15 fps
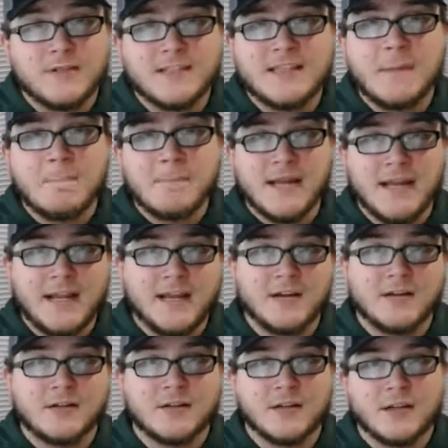the
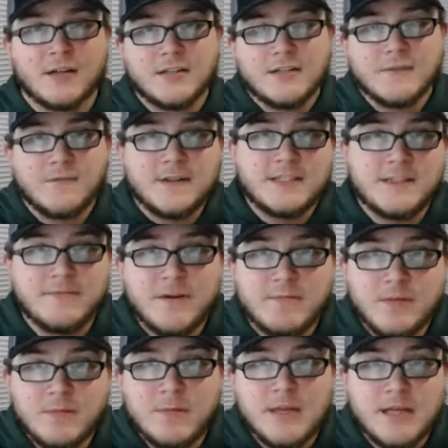main defensive
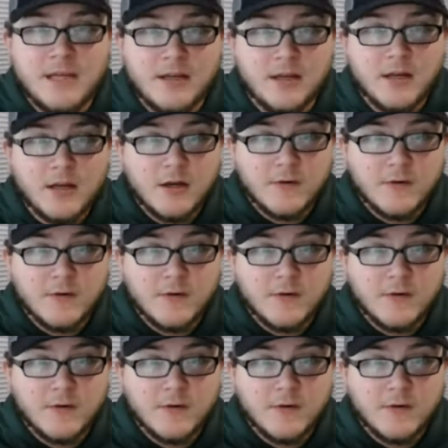MVP